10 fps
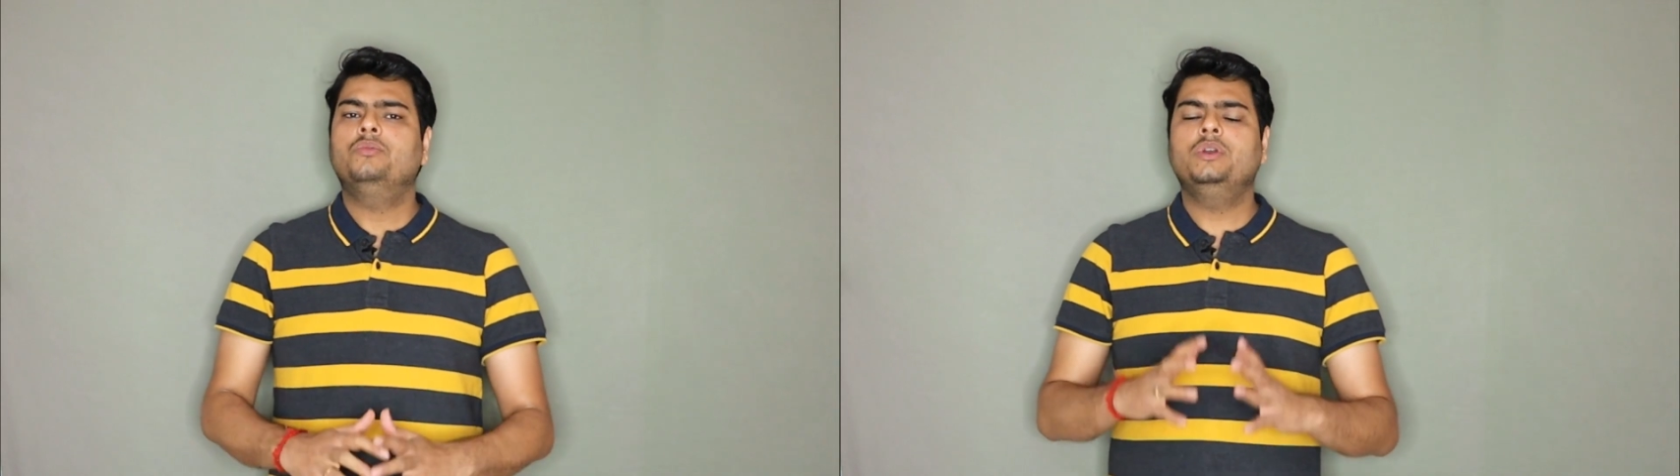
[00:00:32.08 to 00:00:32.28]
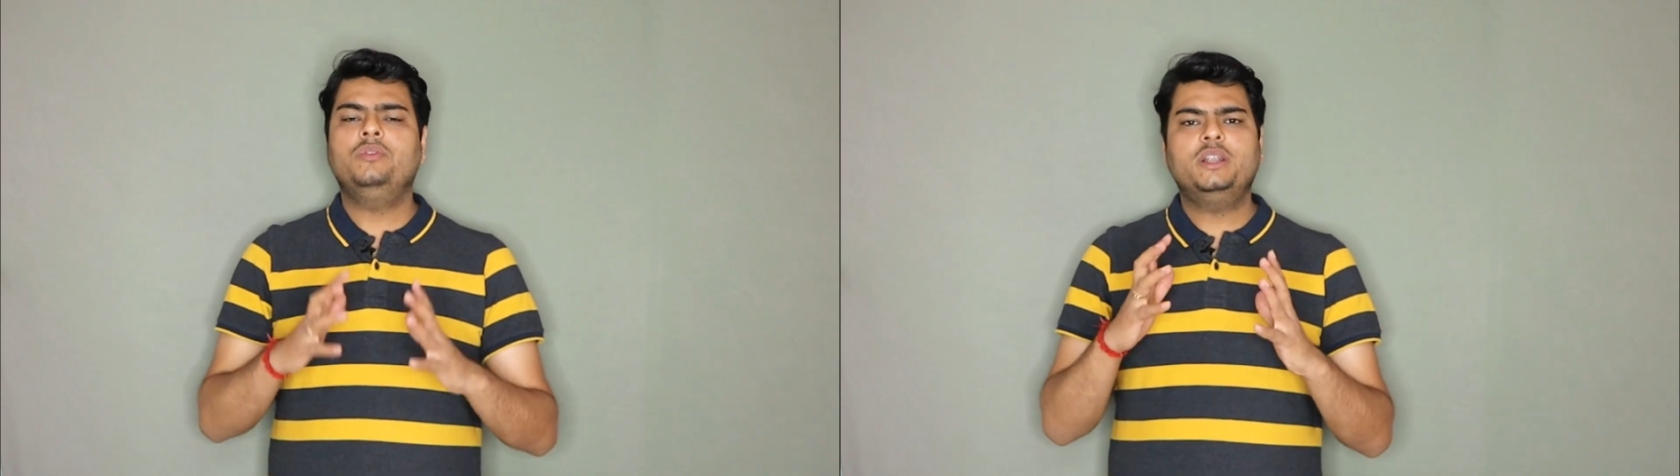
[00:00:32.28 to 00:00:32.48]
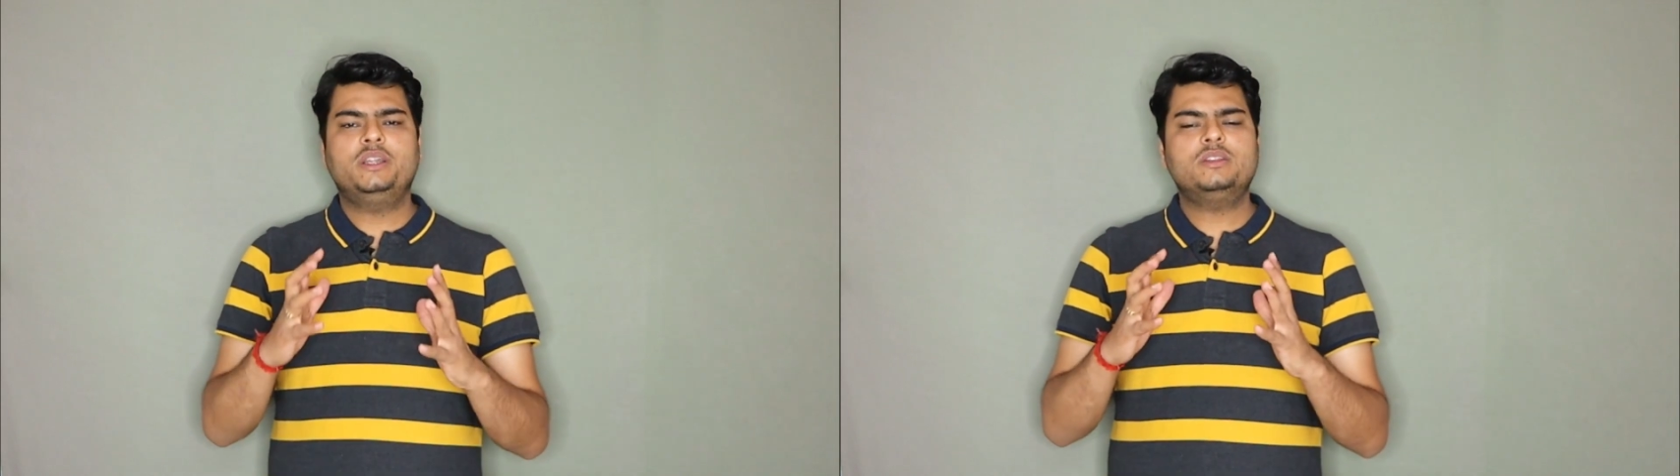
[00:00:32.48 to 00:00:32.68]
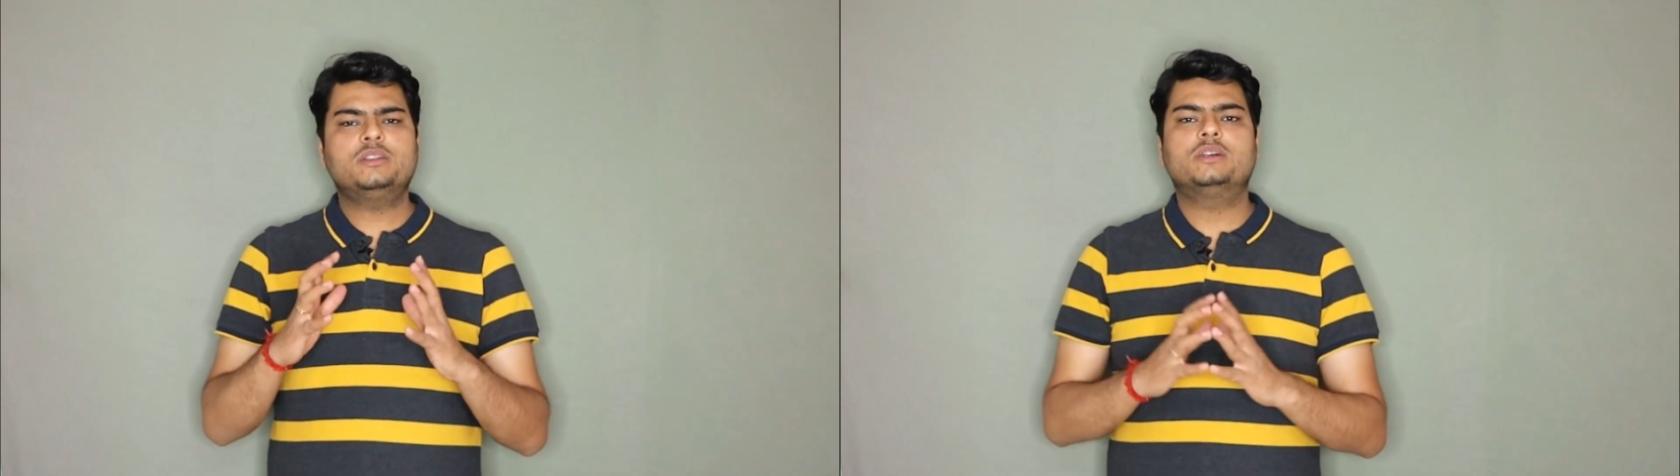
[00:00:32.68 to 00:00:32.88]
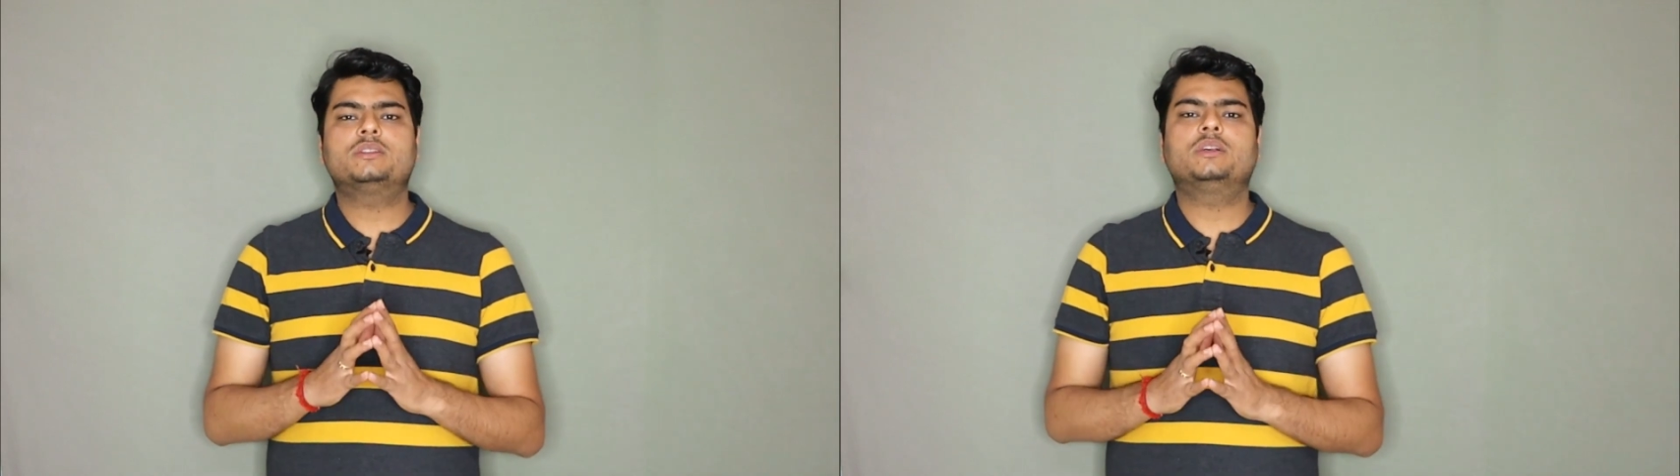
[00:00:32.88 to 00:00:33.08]
We will
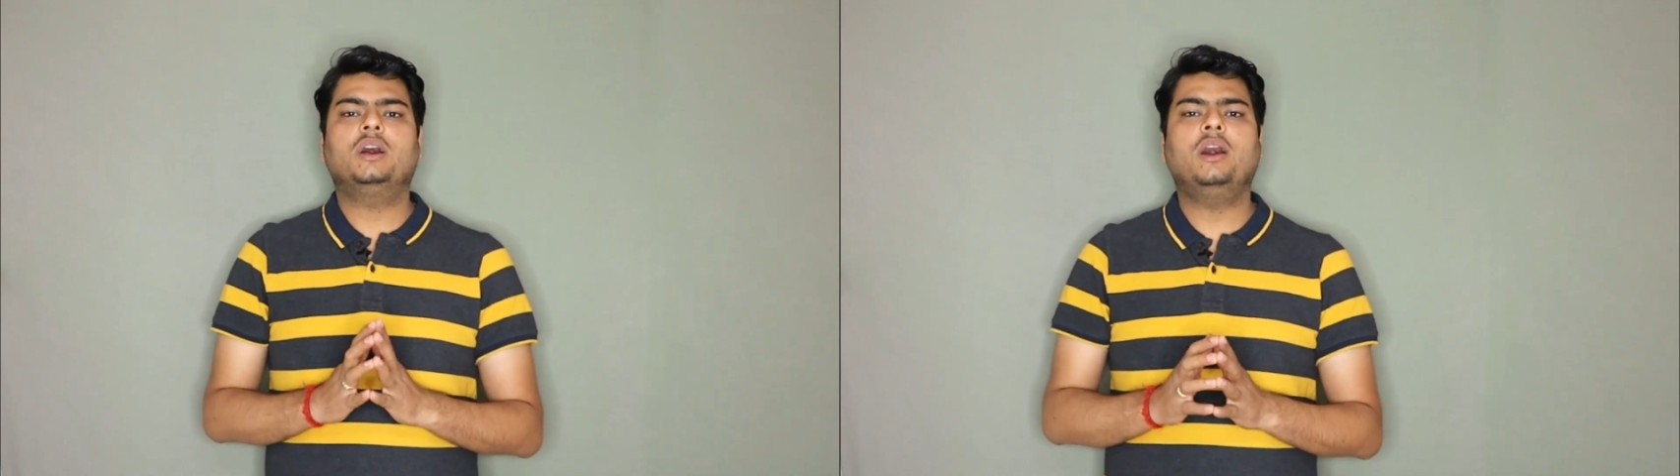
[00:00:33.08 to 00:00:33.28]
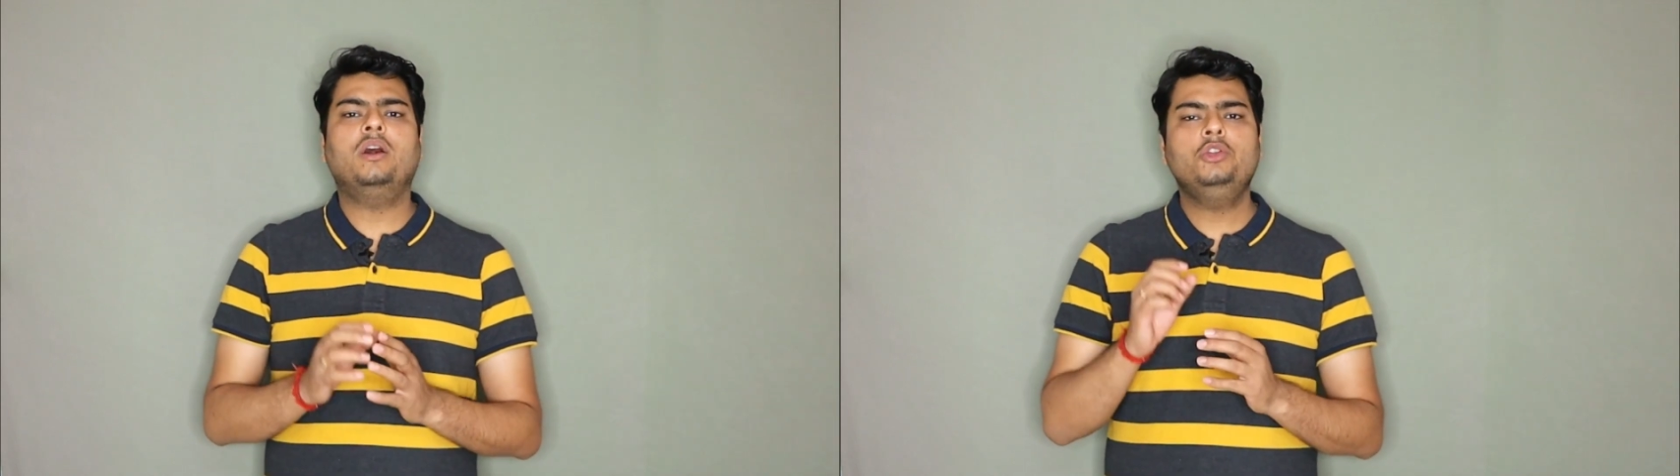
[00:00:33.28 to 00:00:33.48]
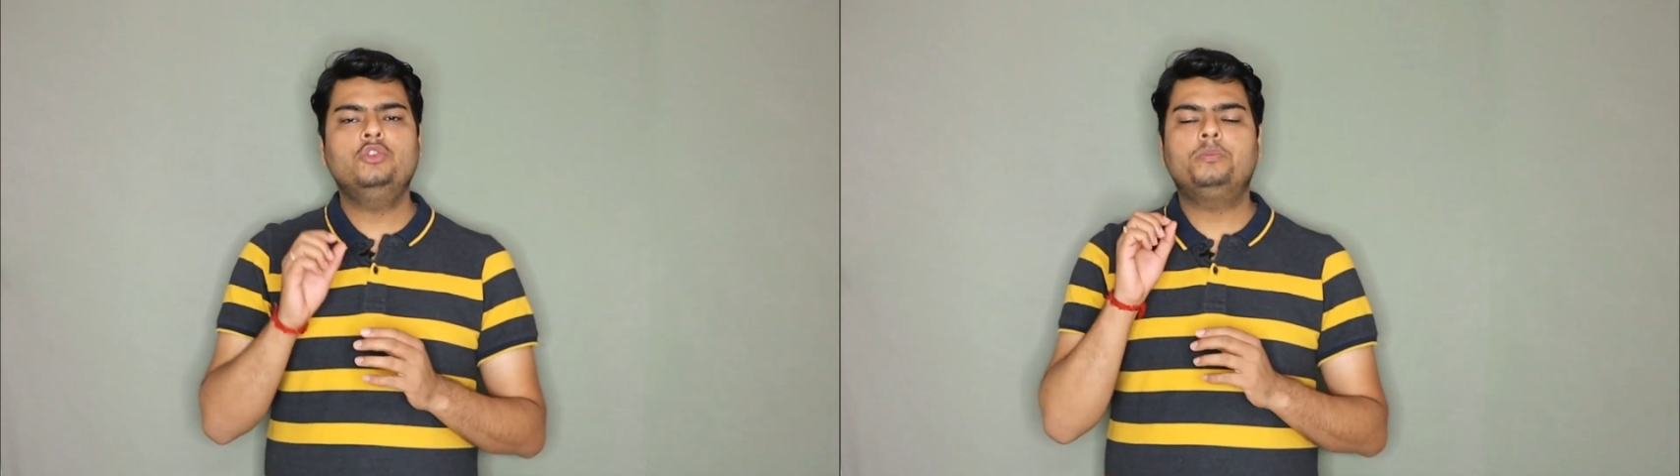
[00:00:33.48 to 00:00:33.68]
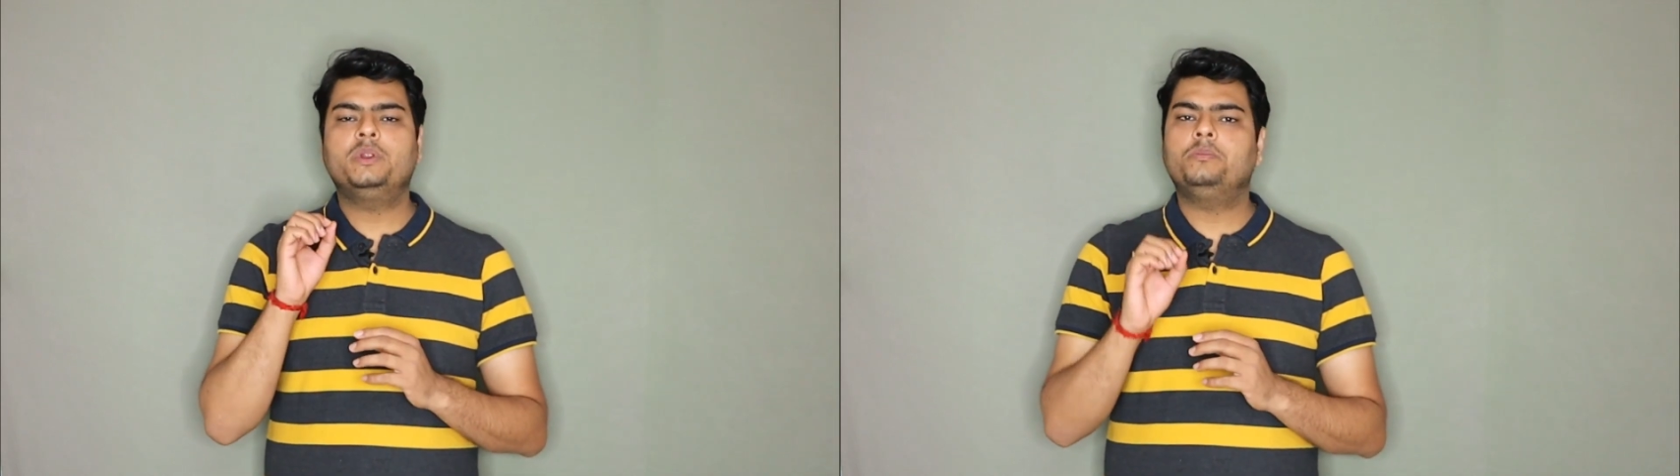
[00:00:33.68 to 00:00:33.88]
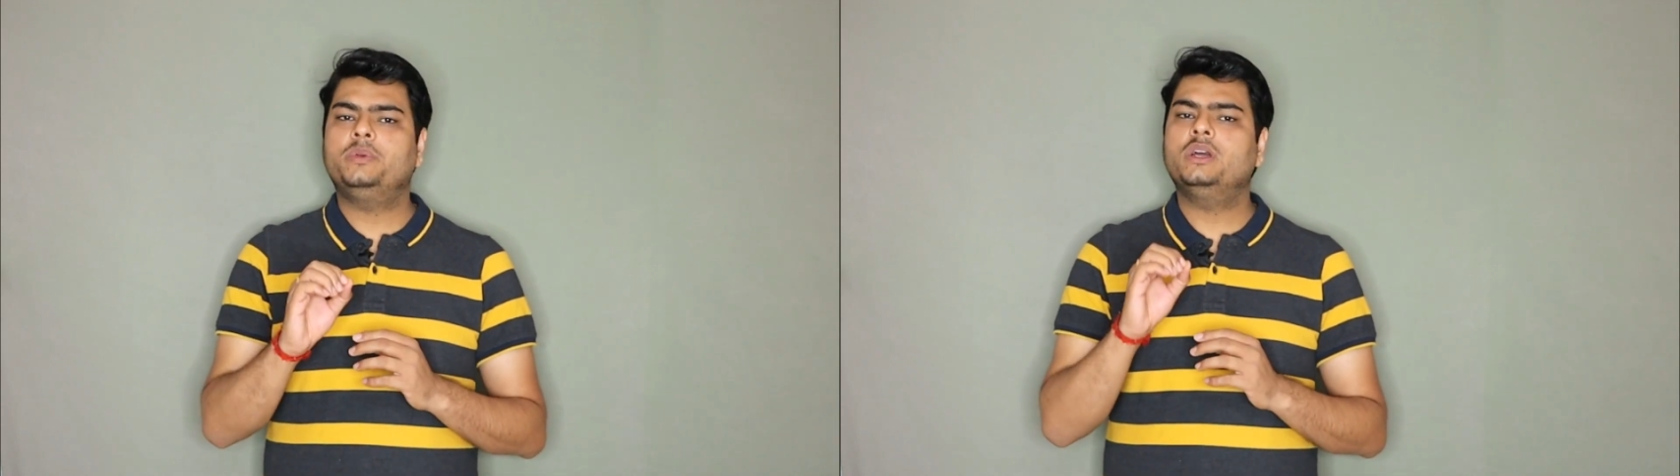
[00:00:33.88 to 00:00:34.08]
discuss how you
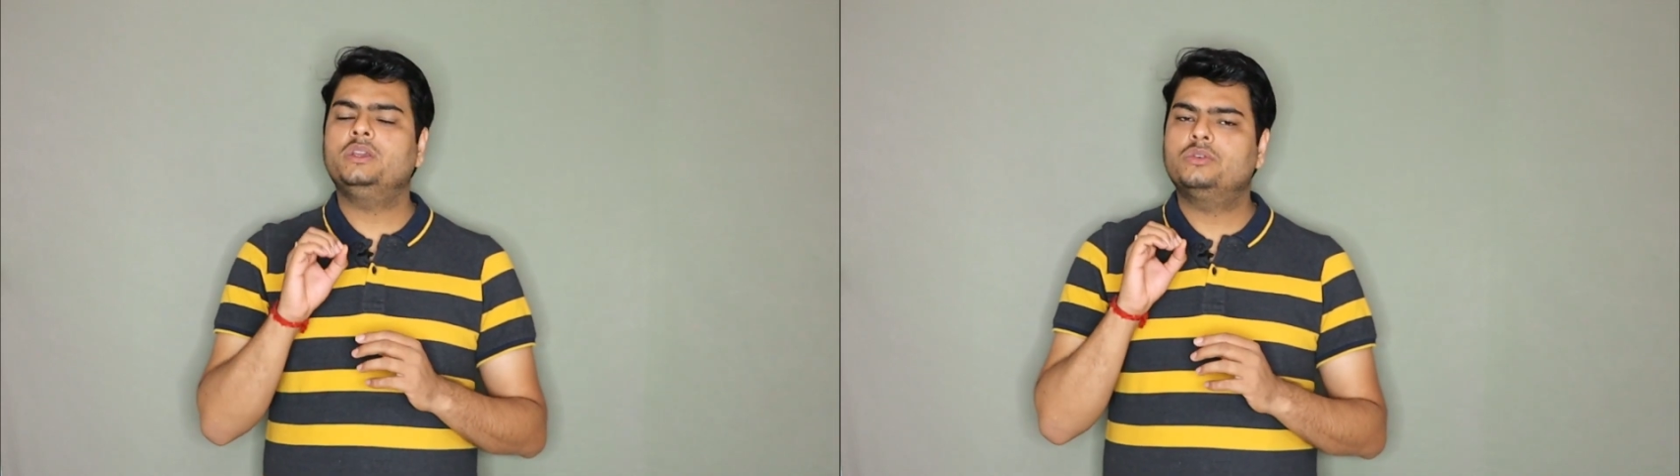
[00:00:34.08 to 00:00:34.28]
prepare